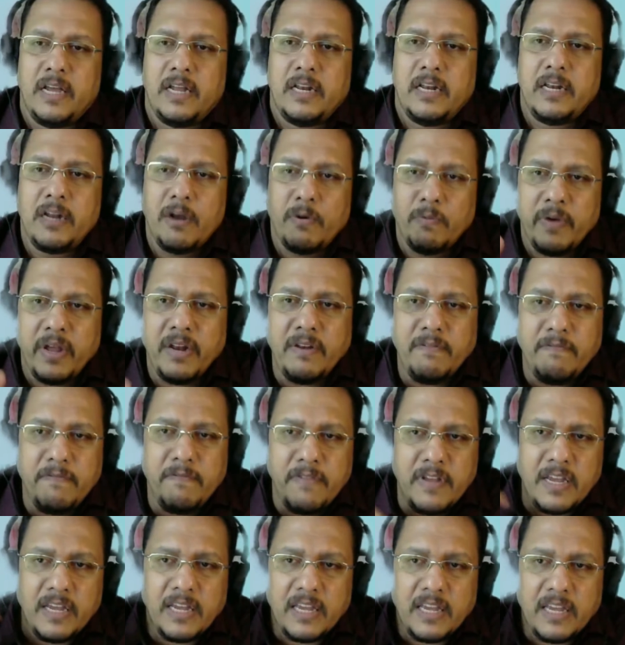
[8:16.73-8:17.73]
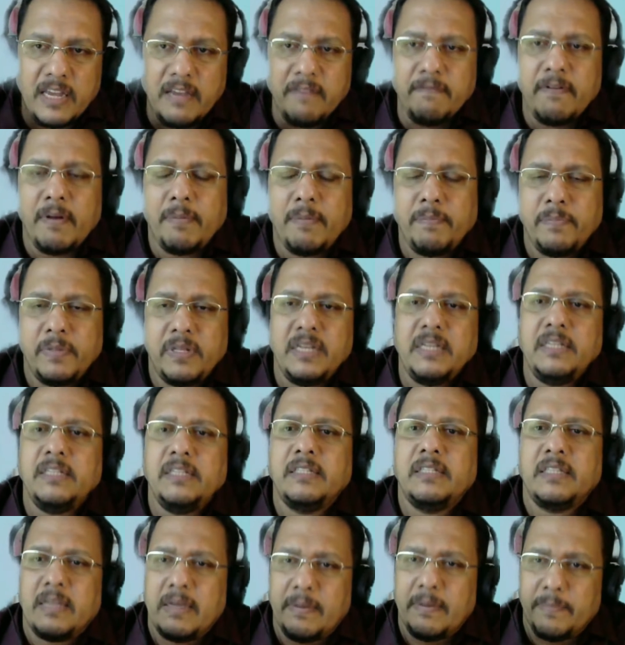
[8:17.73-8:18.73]
Now, when we give up
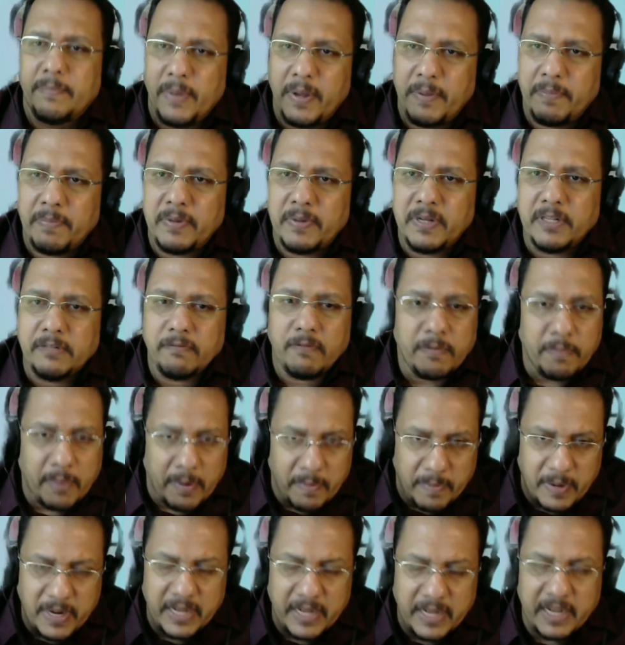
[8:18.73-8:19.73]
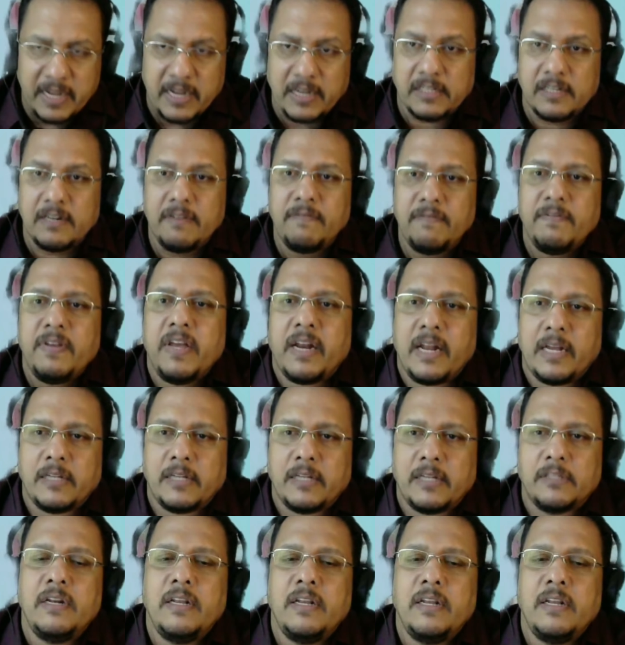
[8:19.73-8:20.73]
these papers for publication, we are
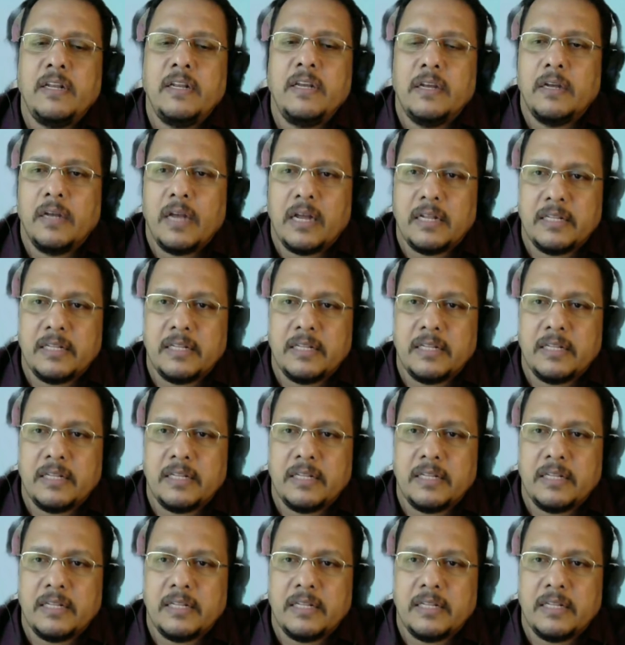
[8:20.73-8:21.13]
actually,